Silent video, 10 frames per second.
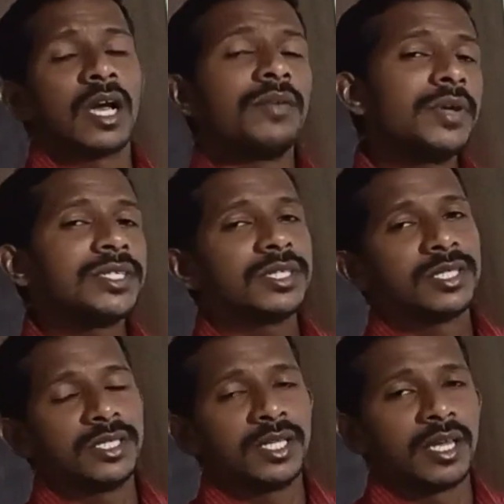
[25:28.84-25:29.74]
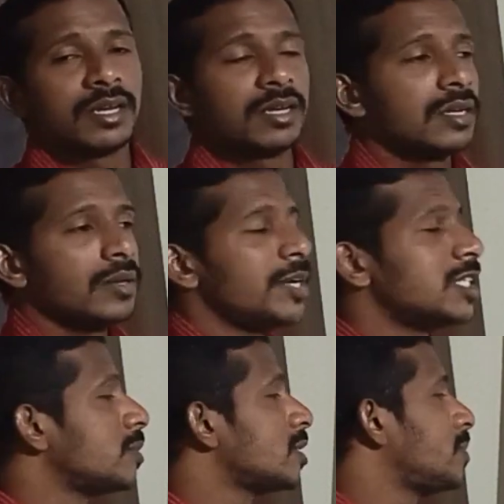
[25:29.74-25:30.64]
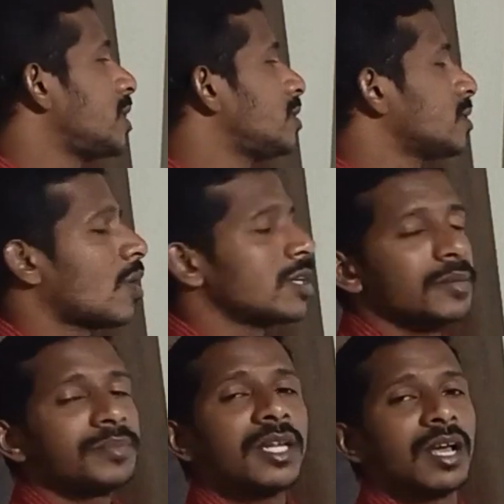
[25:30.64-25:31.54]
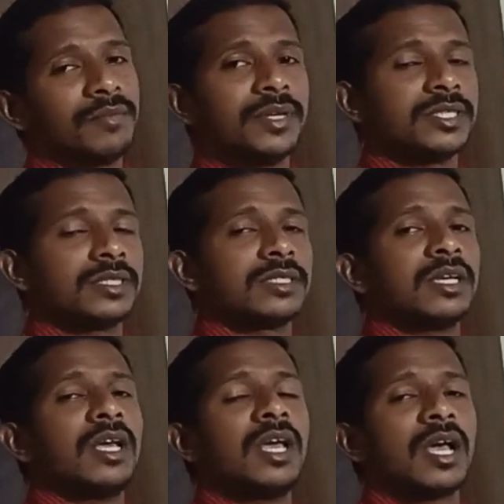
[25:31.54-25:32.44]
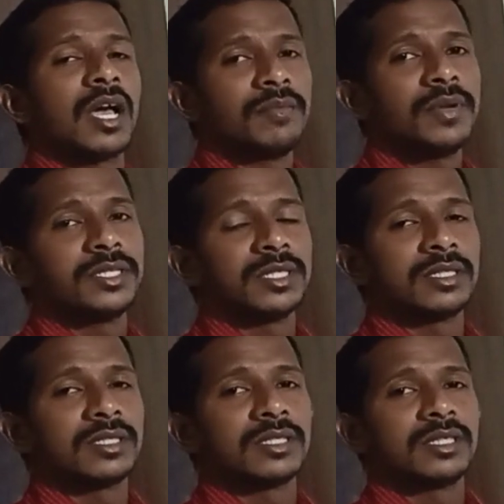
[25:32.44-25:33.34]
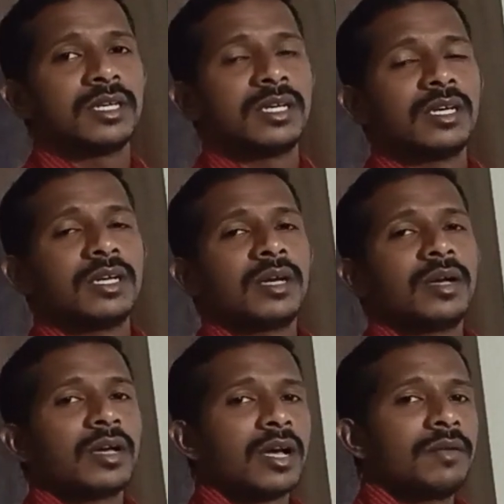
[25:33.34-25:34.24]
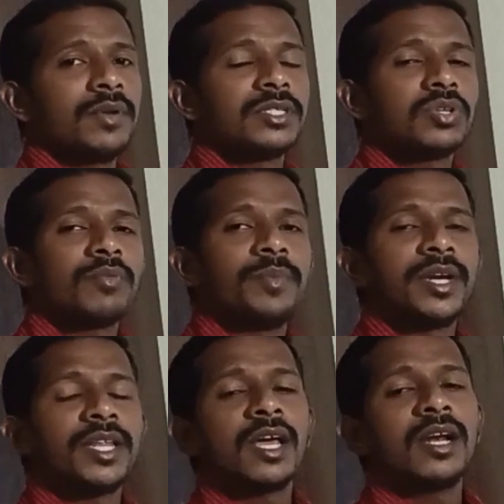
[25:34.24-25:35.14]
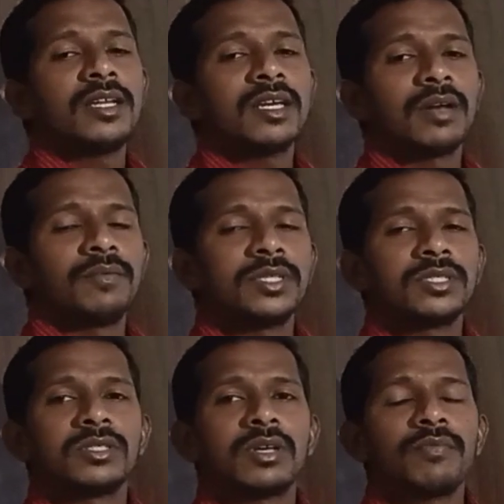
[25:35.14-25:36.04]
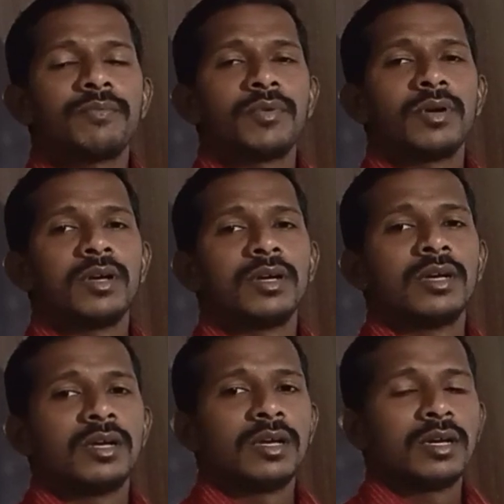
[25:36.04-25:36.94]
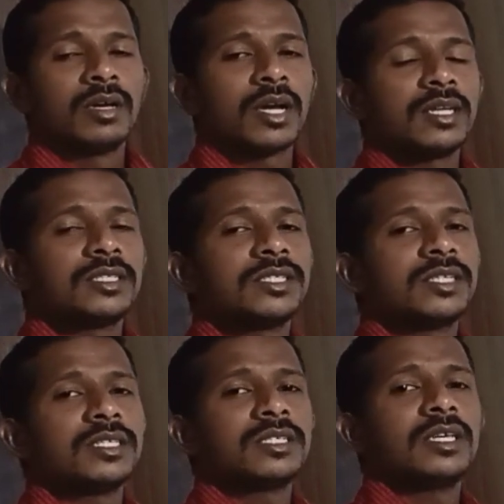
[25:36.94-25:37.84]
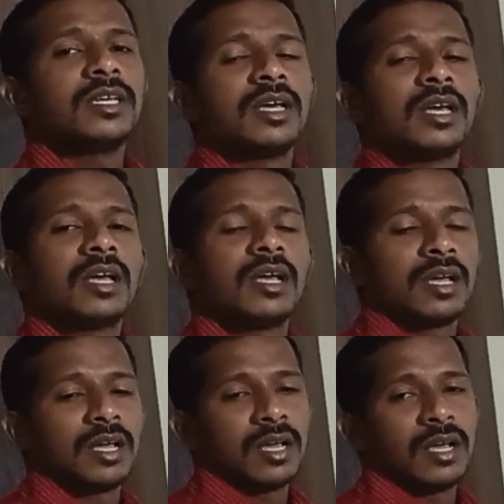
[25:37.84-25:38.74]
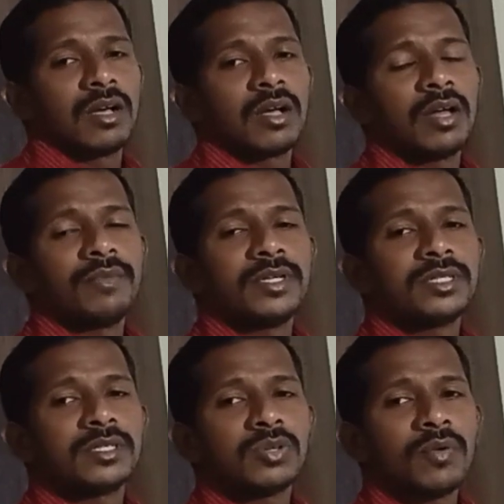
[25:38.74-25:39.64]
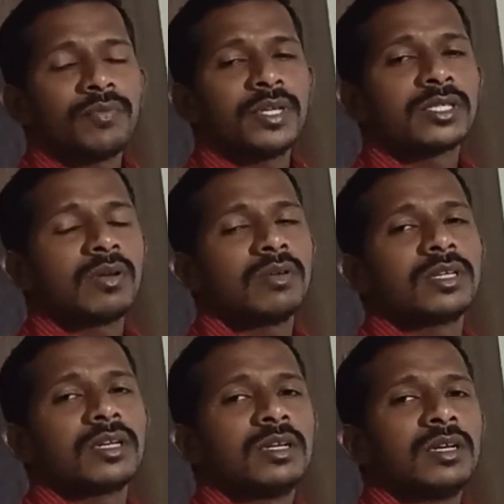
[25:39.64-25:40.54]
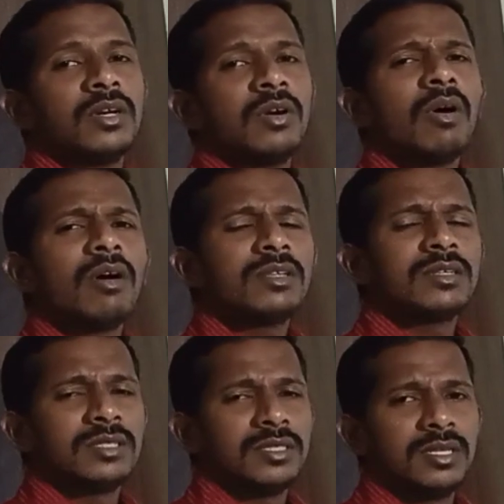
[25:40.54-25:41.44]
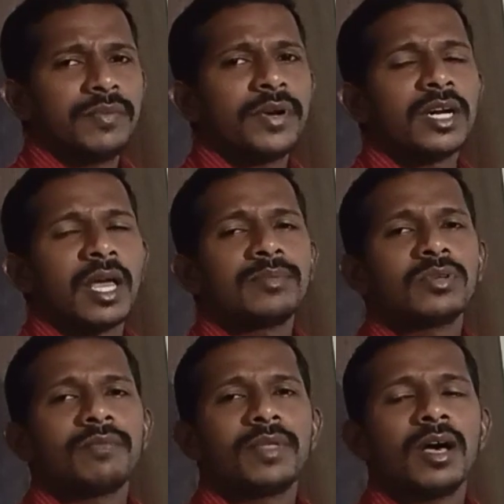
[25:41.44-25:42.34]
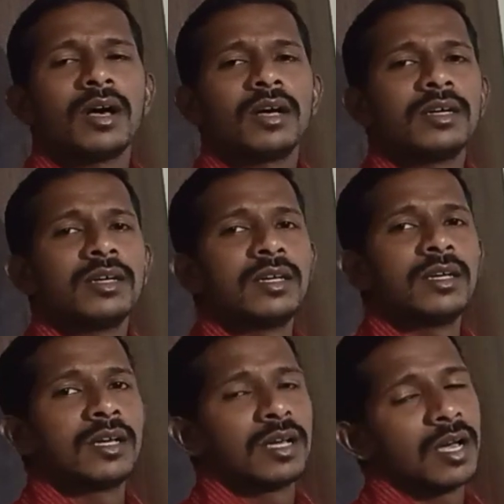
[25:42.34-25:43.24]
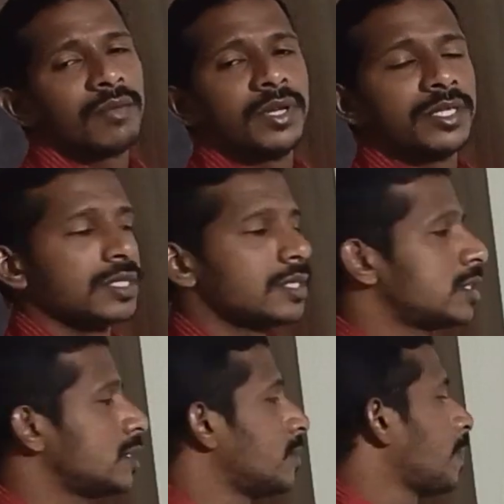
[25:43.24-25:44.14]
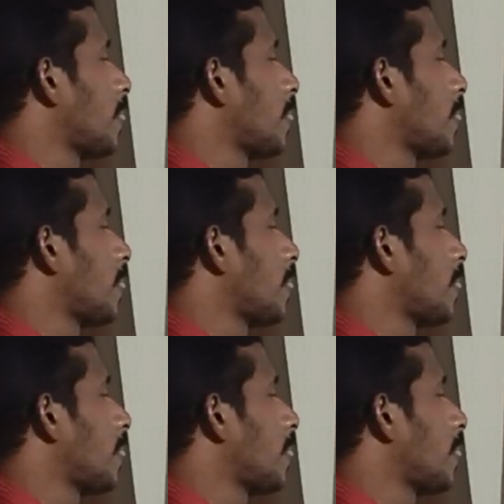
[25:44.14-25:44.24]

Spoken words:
conventions is there. Principles means concepts and conventions. Conventions, convention of materiality, conventions of consistency, conventions of disclosure, all the different types of the conventions.